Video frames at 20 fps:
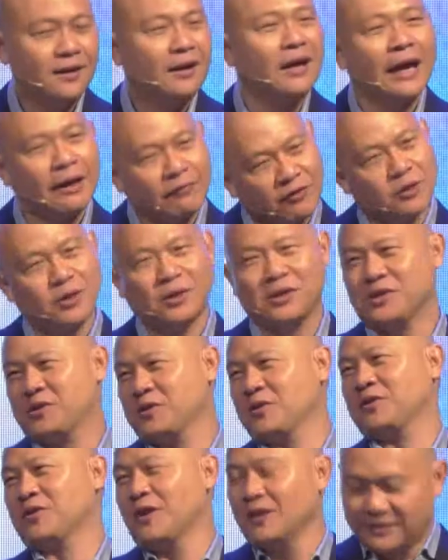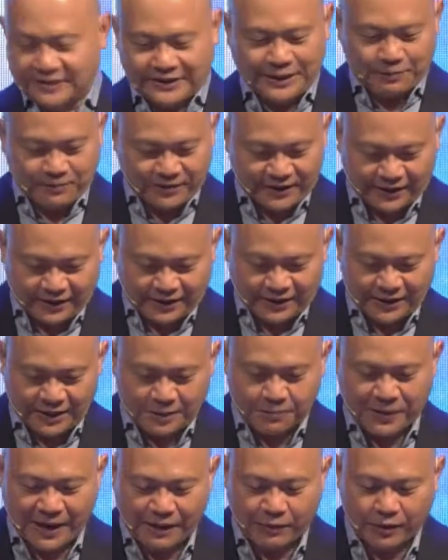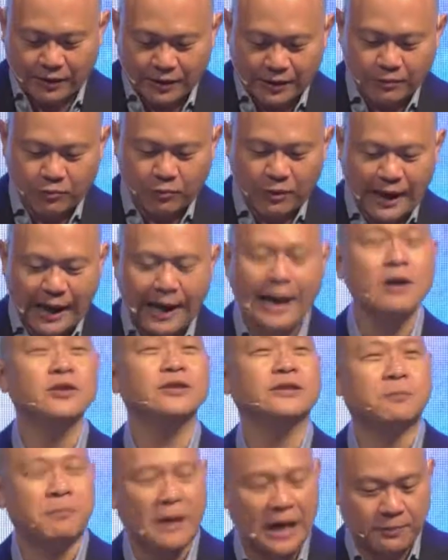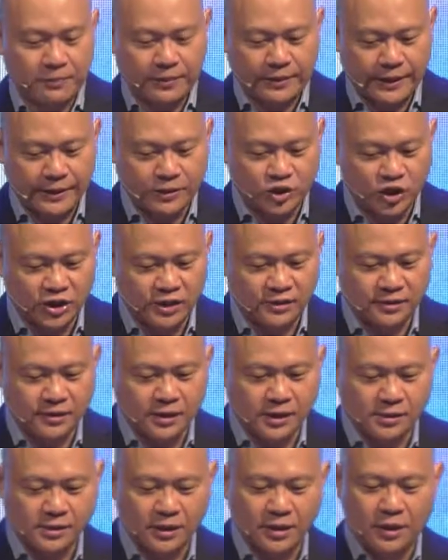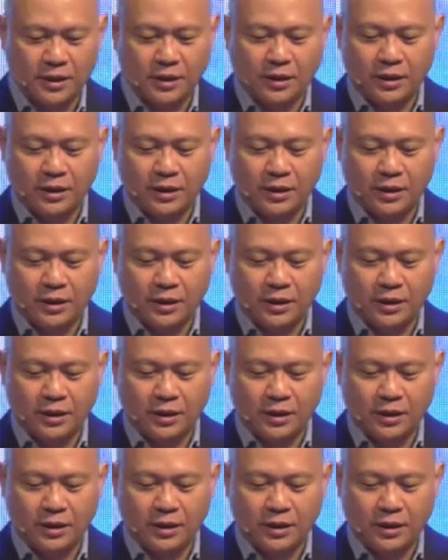Have you also thought deeply about how the Bible and Jesus